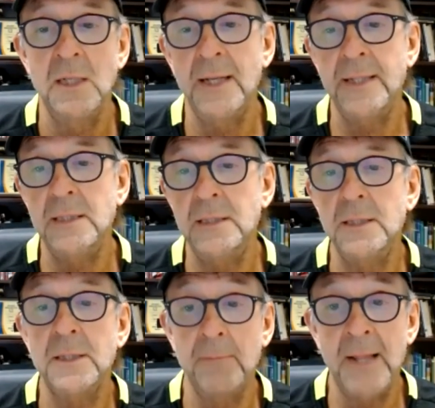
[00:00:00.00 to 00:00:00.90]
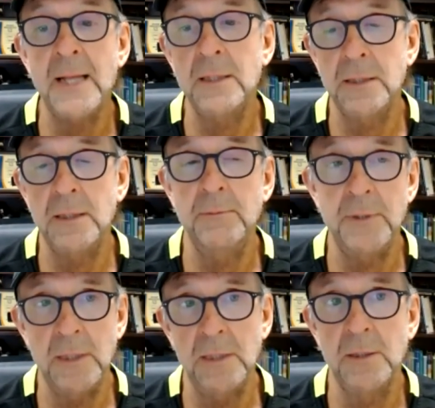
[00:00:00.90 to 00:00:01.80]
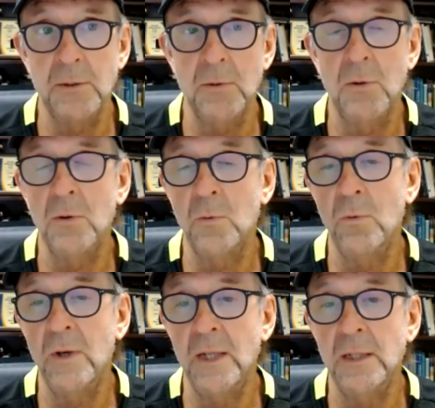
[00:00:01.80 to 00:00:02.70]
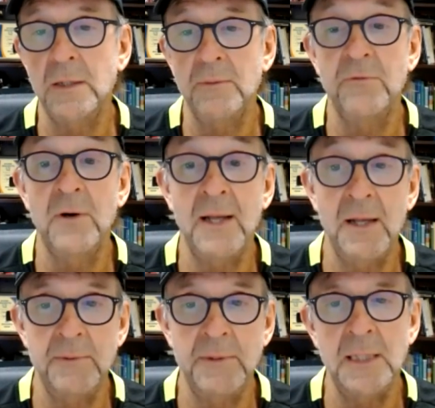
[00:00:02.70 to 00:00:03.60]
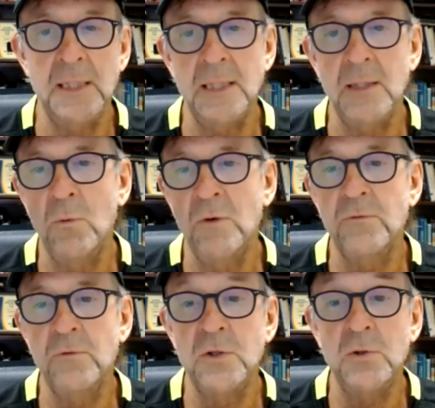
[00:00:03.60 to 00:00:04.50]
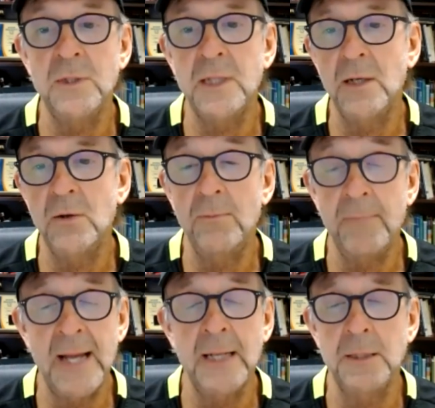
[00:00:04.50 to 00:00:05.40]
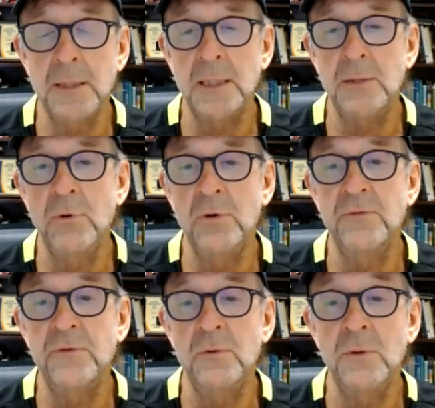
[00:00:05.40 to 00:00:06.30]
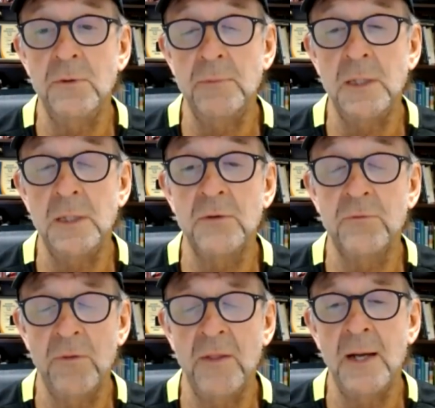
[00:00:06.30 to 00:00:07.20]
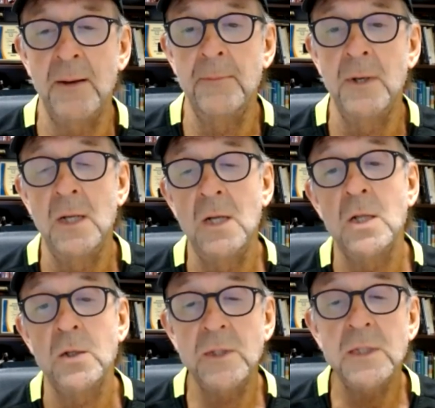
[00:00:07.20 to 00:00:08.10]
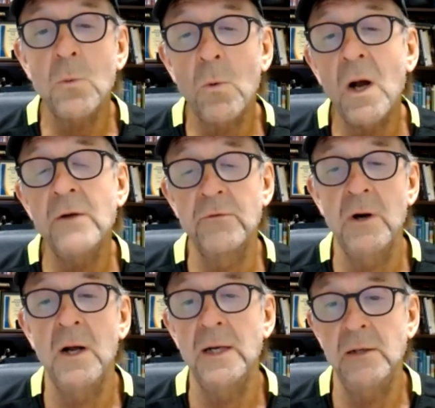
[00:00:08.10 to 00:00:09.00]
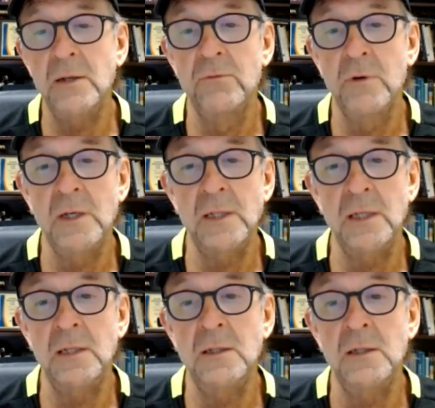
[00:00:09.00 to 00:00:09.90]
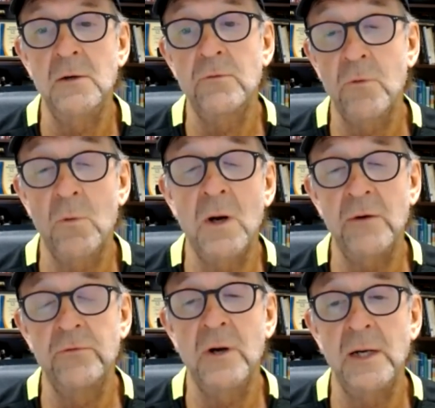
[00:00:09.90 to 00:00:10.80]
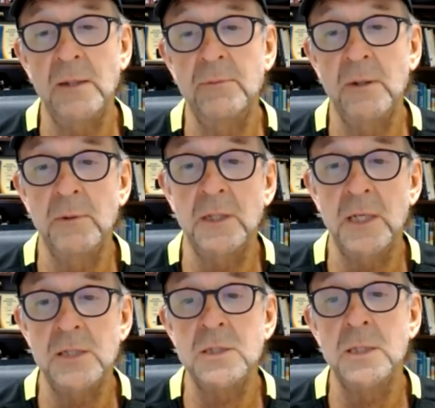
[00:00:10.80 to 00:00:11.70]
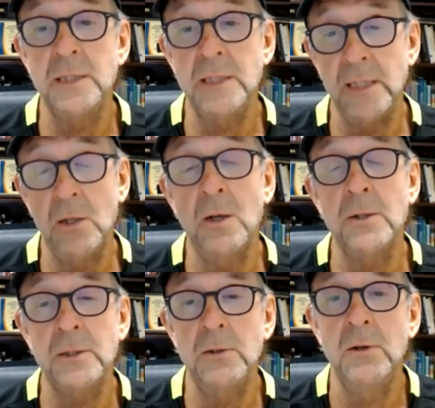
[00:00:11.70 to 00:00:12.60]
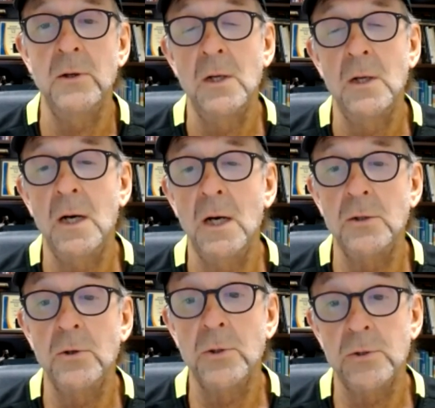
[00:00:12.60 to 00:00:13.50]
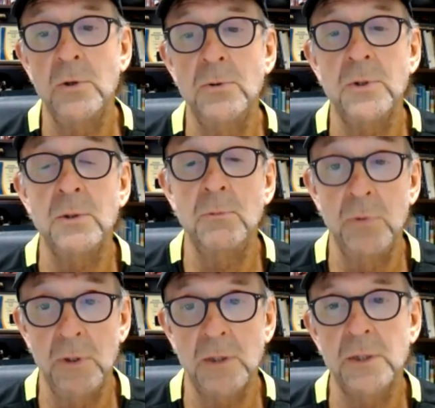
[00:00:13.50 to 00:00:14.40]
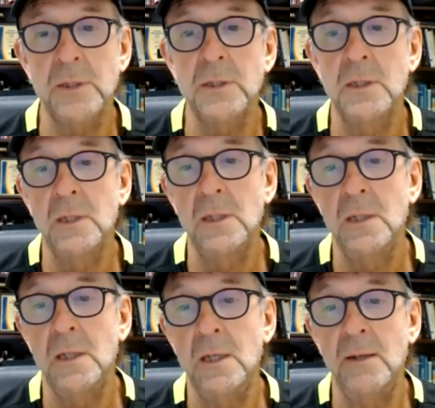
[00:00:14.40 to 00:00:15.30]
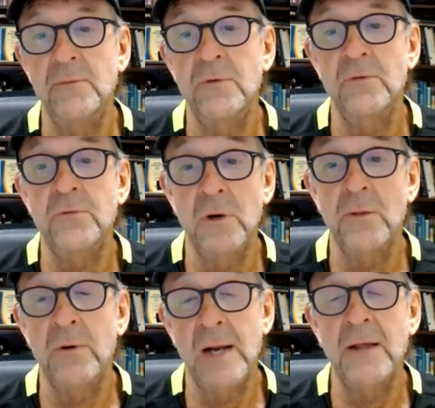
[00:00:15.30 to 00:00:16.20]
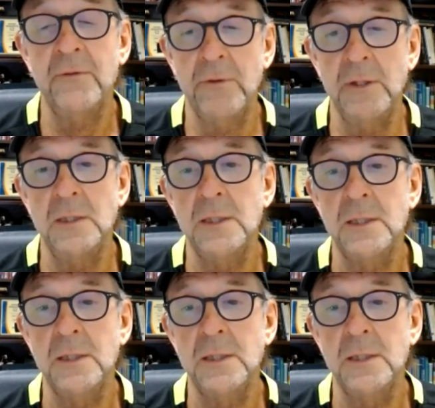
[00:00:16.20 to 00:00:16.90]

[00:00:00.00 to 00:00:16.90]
And he did some magazine pieces along the way, some for Ebony, and then one for Tuesday at Home magazine. He wrote a few pieces for them. We did a wide variety of writing for a wide variety of publications, and then he also uh, Ghost wrote some books um, for, for other athletes.